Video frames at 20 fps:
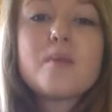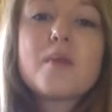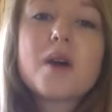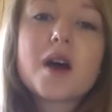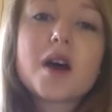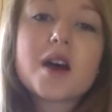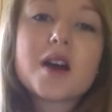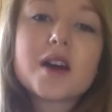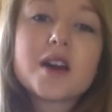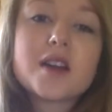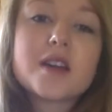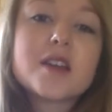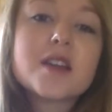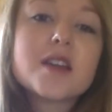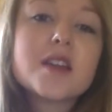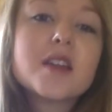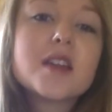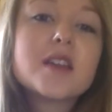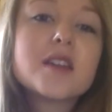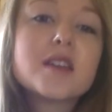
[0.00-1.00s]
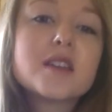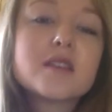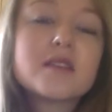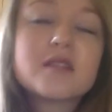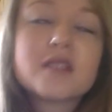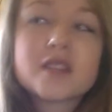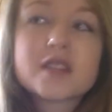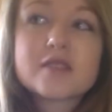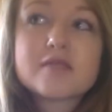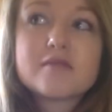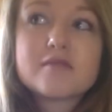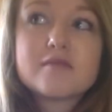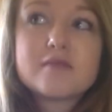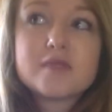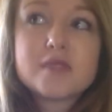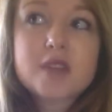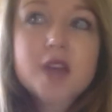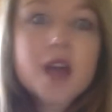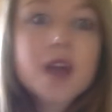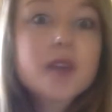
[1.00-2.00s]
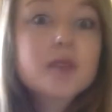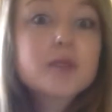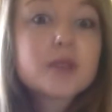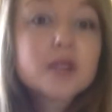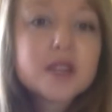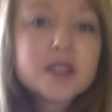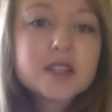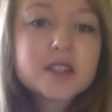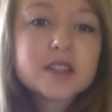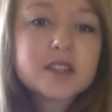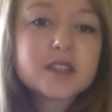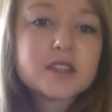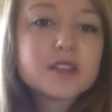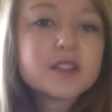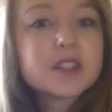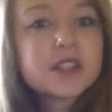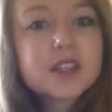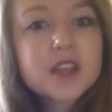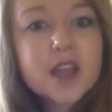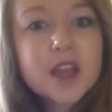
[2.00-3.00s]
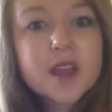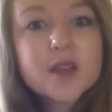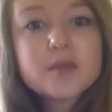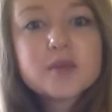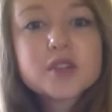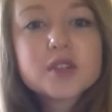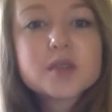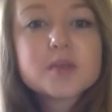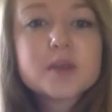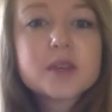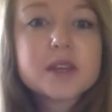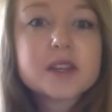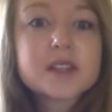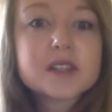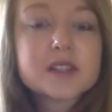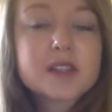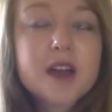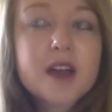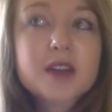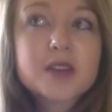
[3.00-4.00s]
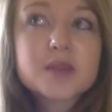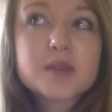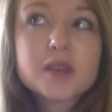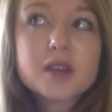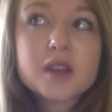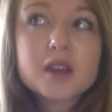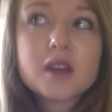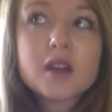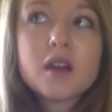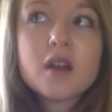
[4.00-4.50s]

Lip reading: My eating, like, diet plan is still the same, just because last week